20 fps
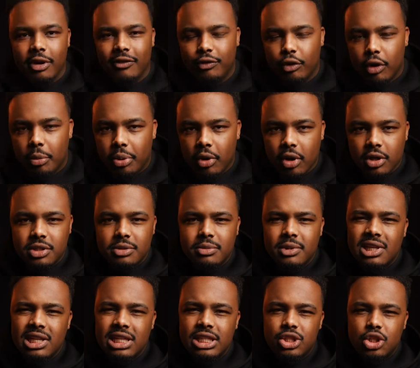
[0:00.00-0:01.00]
But for
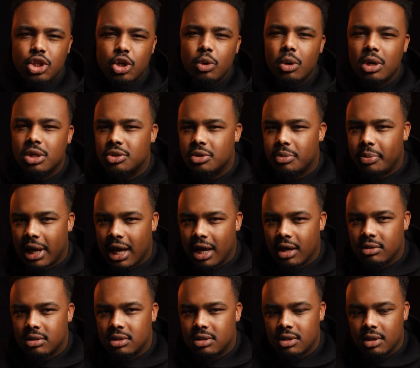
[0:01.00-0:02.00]
approximately
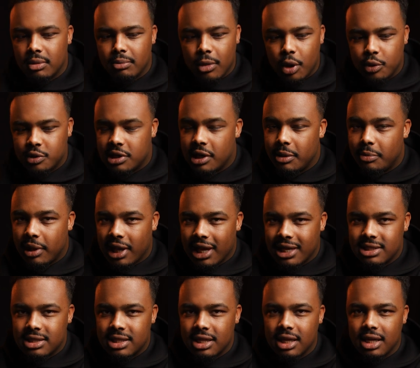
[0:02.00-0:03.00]
£200 and mostly
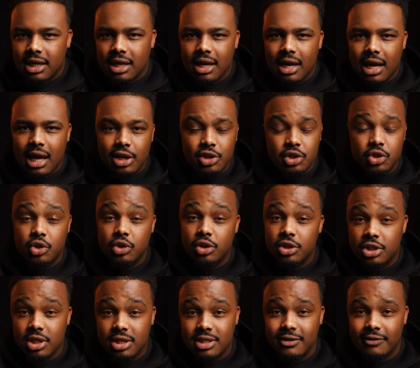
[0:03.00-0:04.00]
plastic, I just couldn't
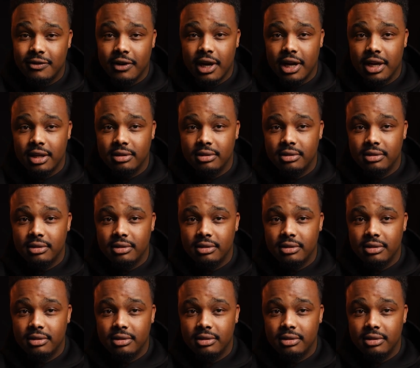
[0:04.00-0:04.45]
justify it.